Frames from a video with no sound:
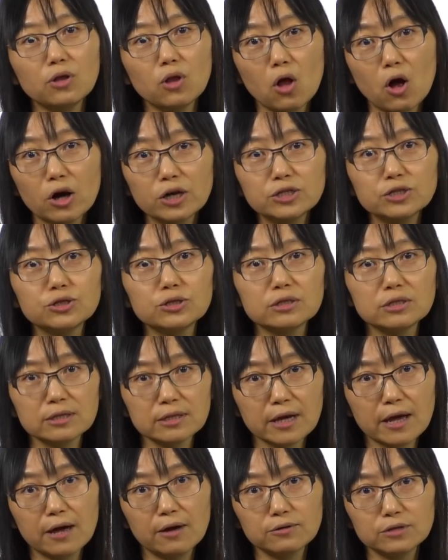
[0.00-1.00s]

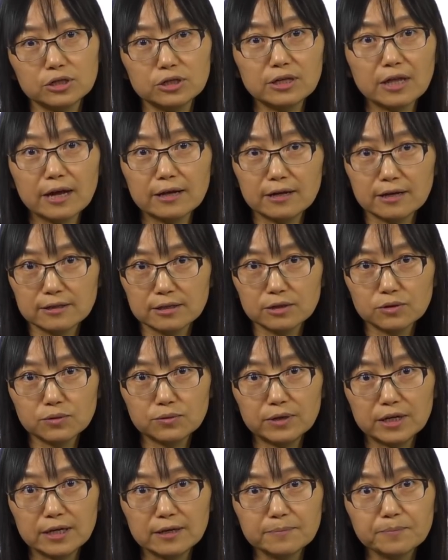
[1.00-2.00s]
large-scale genetic
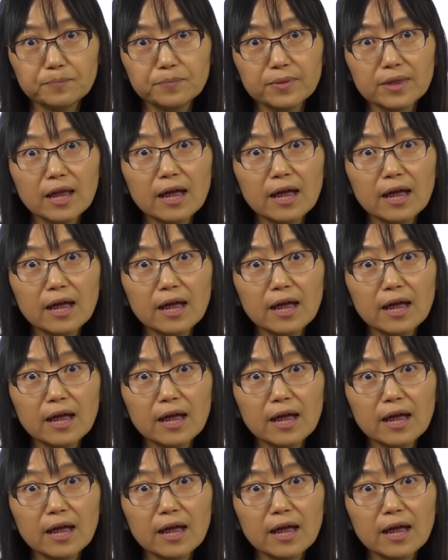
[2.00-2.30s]
screen,